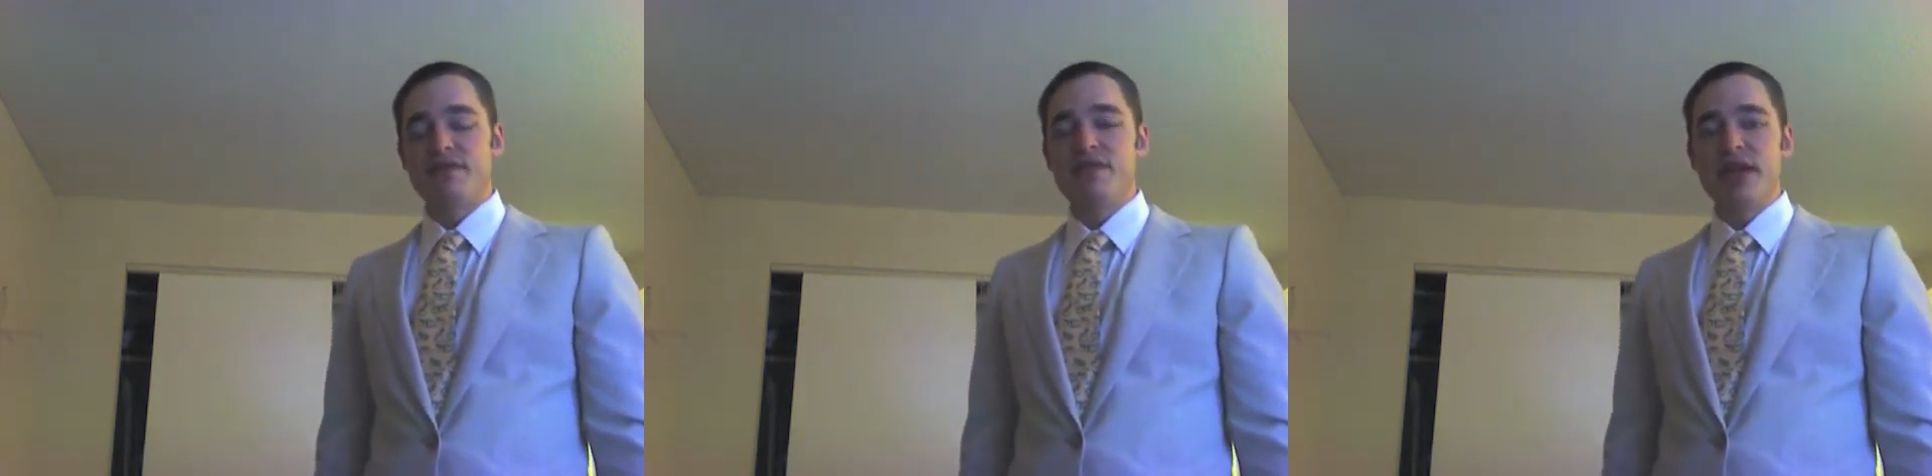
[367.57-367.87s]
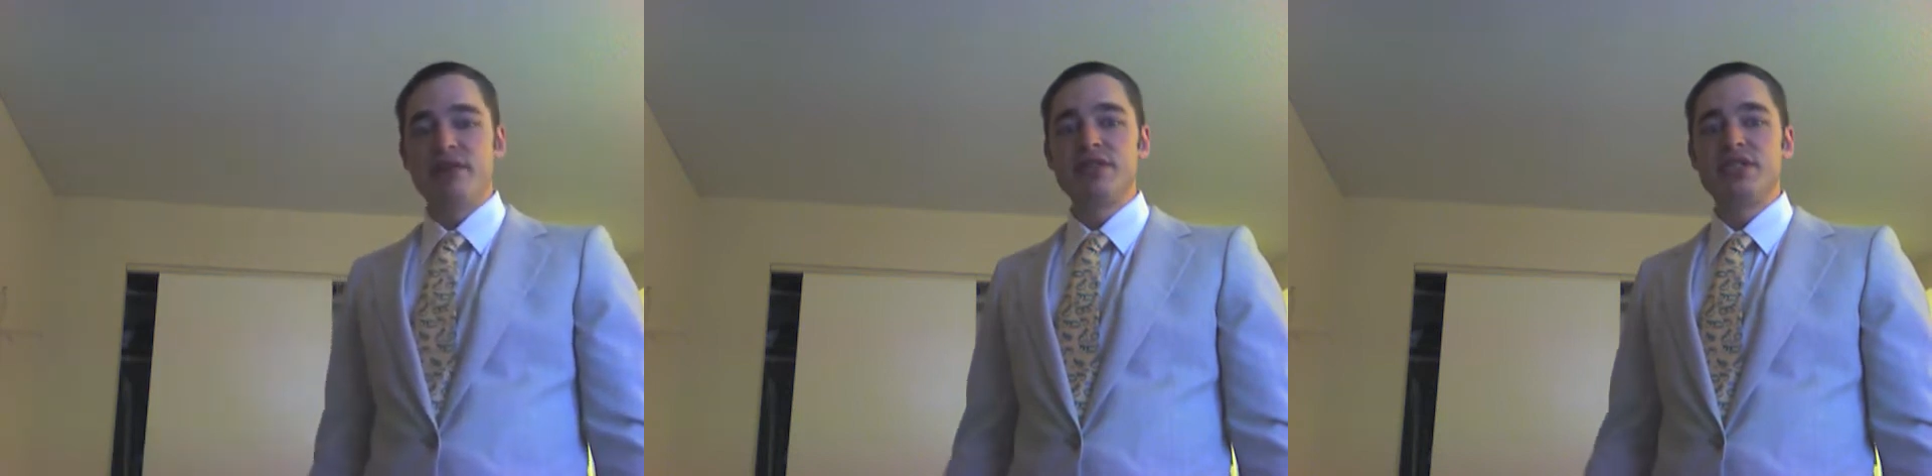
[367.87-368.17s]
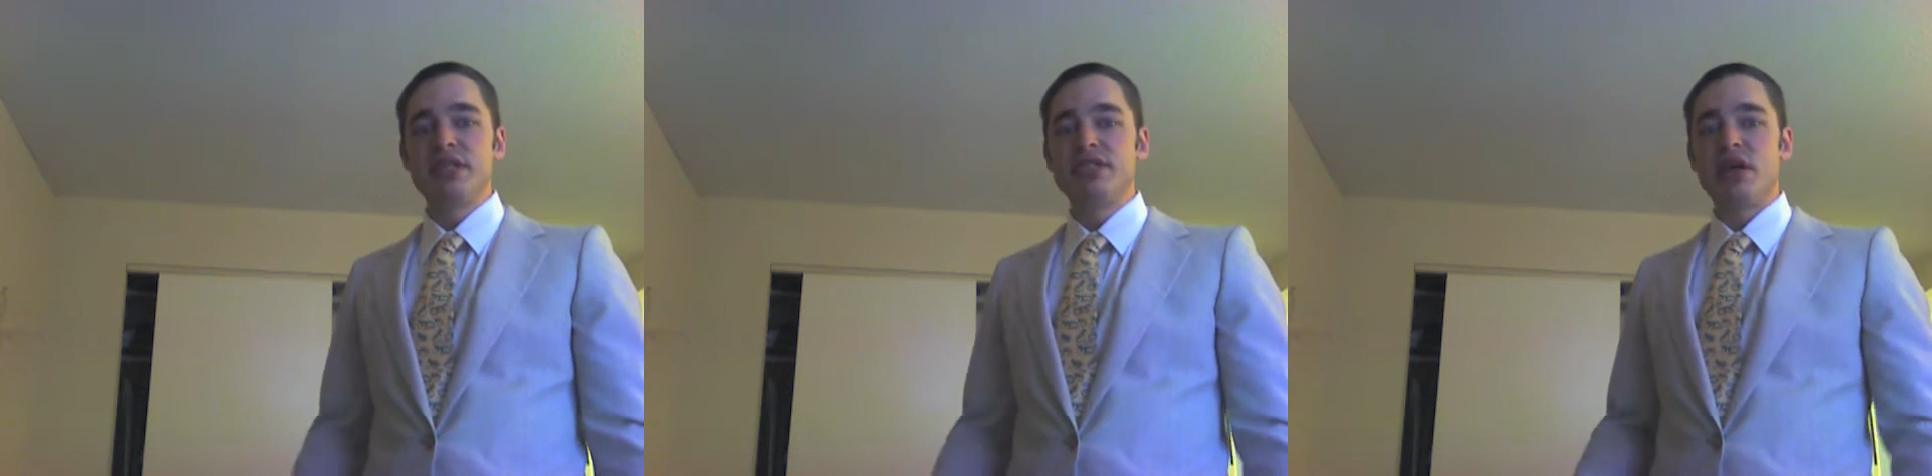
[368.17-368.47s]
Like
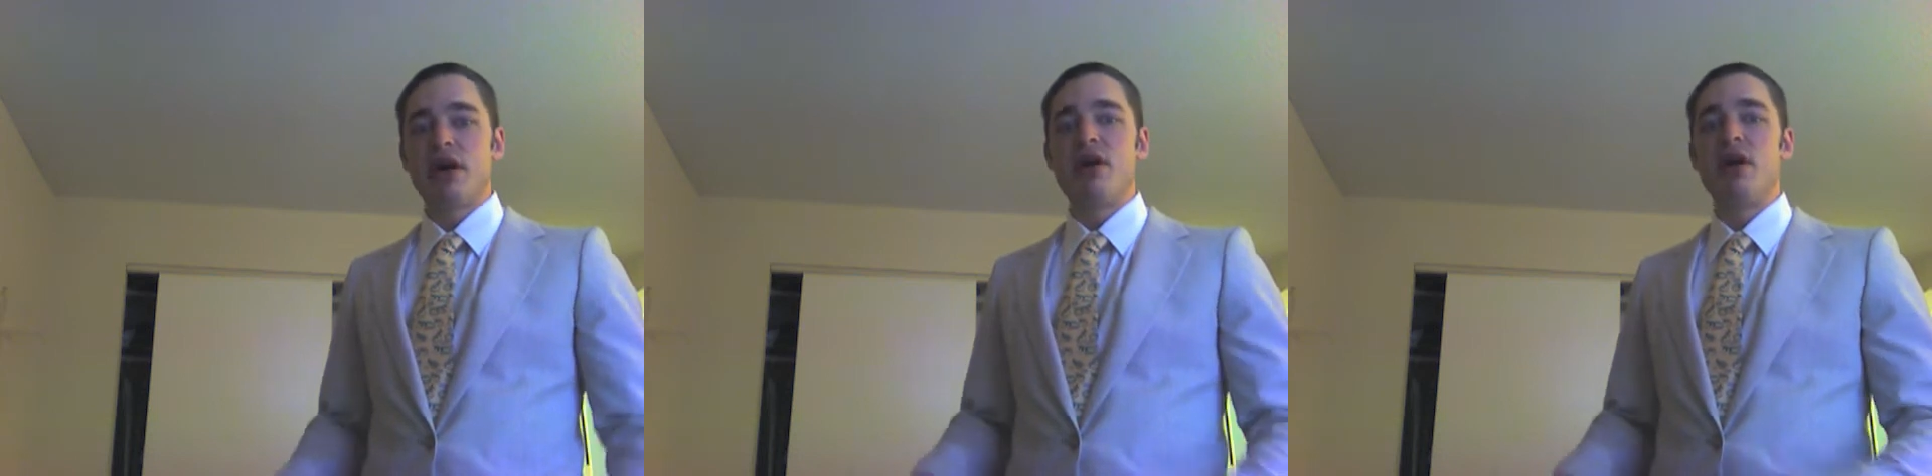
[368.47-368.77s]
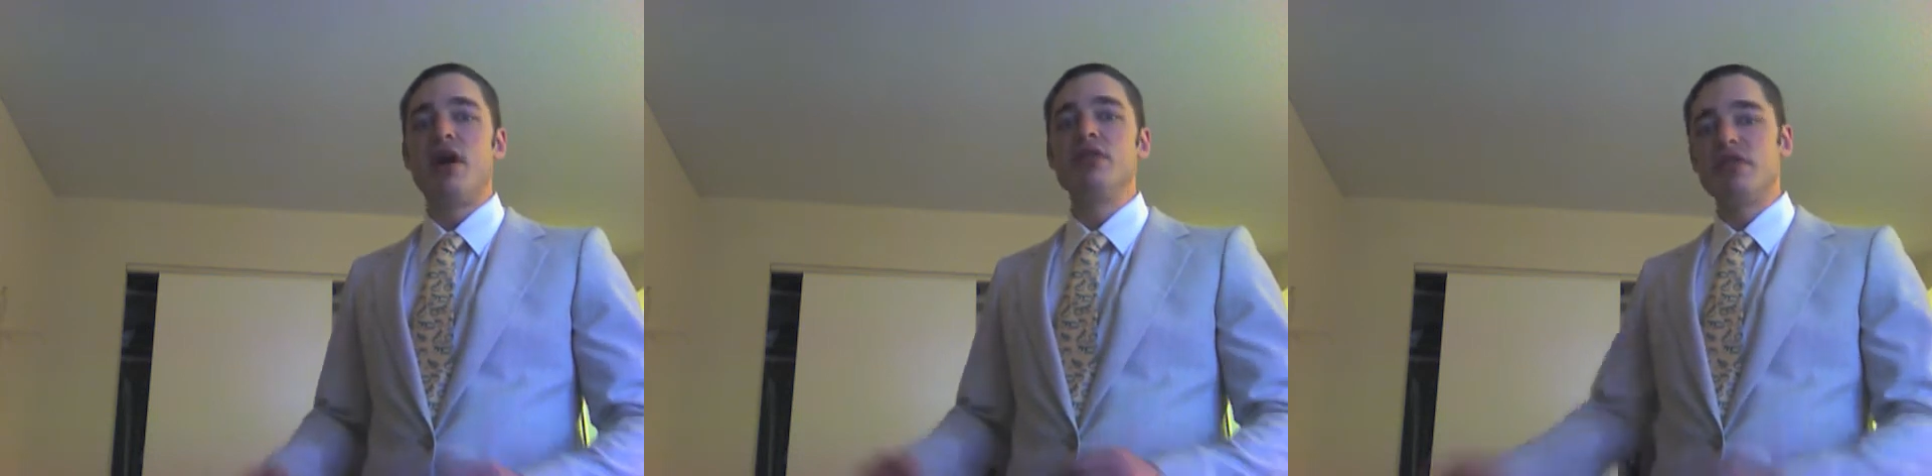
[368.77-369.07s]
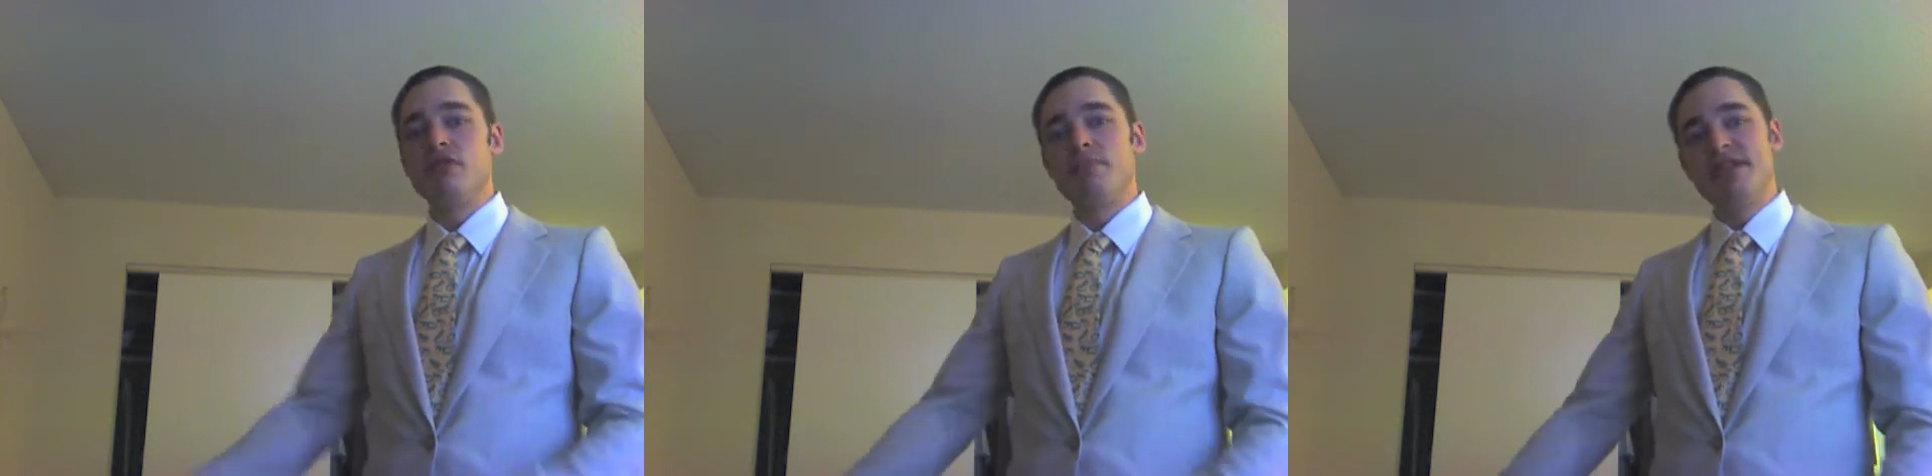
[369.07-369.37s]
people in the
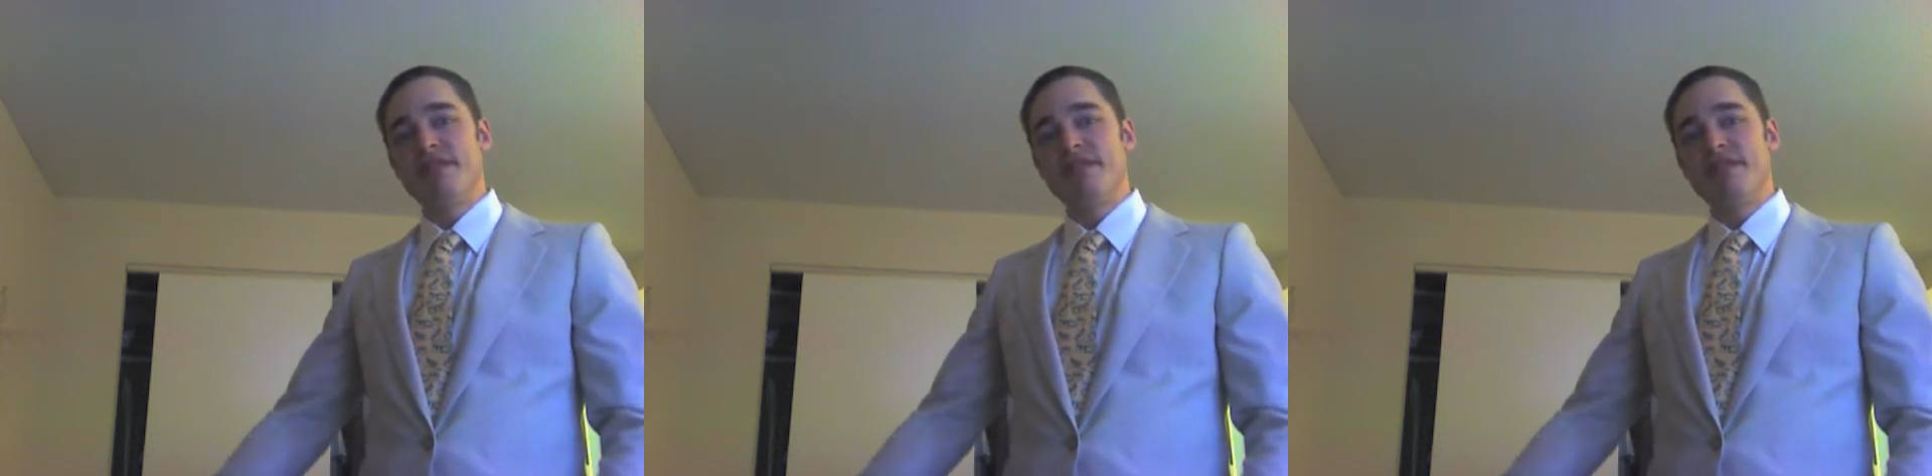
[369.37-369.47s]
European